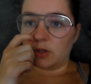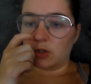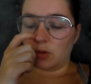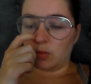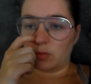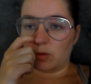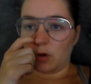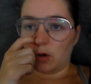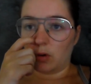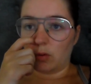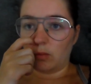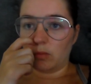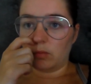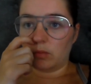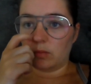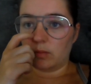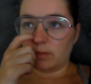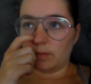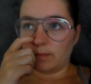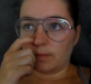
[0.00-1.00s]
I don't
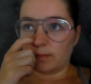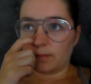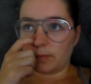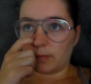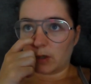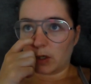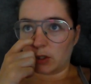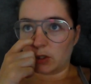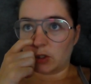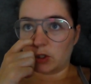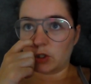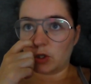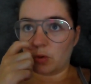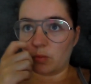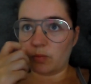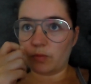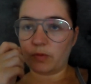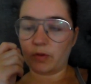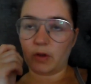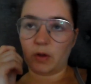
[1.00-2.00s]
know. I
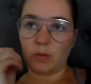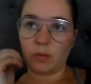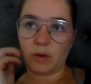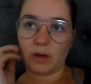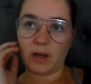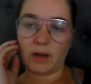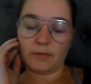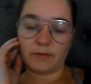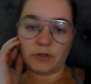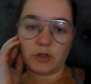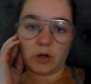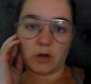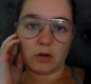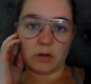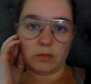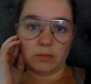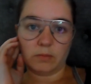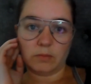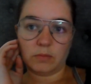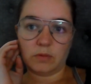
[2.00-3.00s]
don't think we'll have
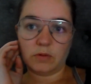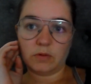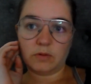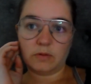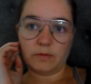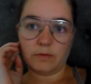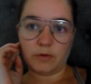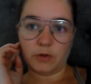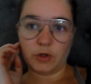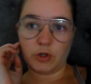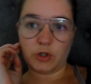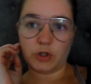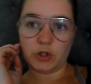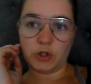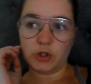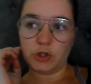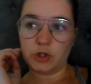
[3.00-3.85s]
time for her